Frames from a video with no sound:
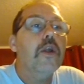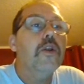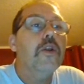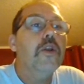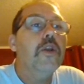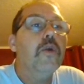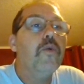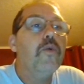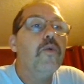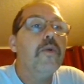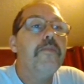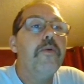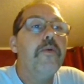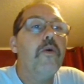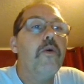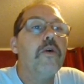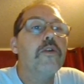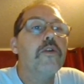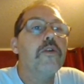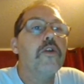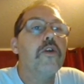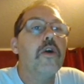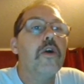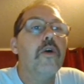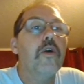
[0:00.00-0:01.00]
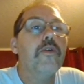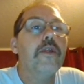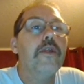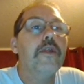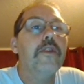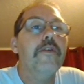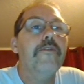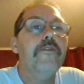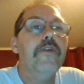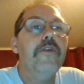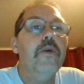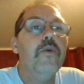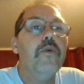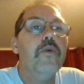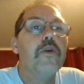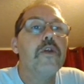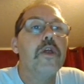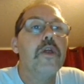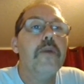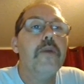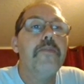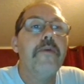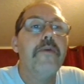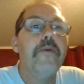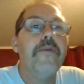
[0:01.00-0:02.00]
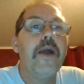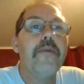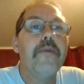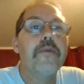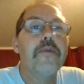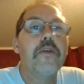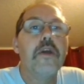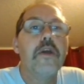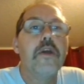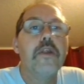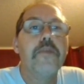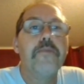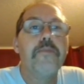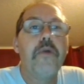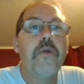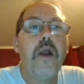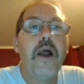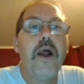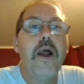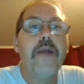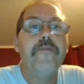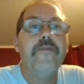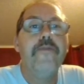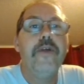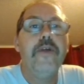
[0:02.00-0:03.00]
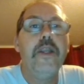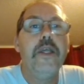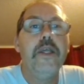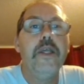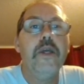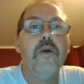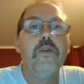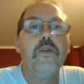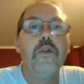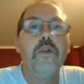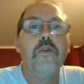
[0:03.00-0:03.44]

New reports show that the viewership of Amazon's Prime Video,